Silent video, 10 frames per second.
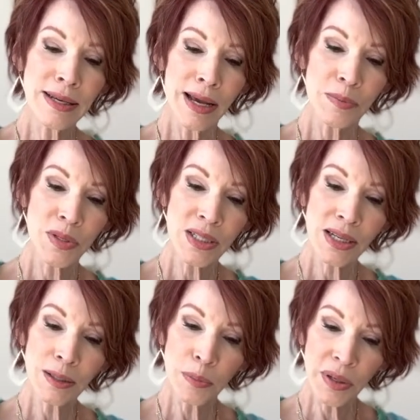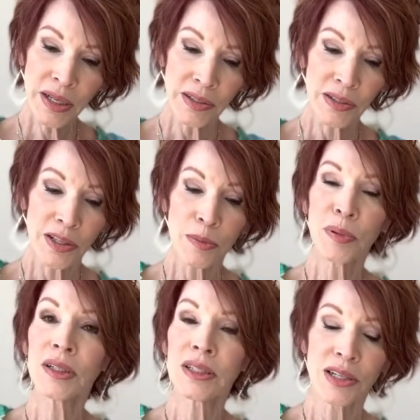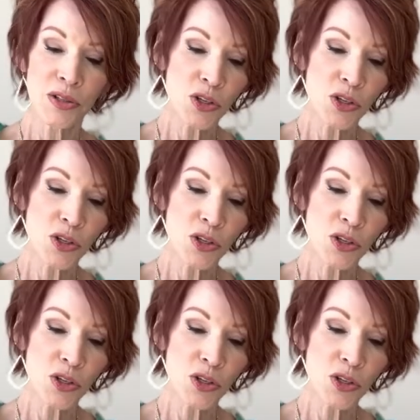name still appeared in the bulletin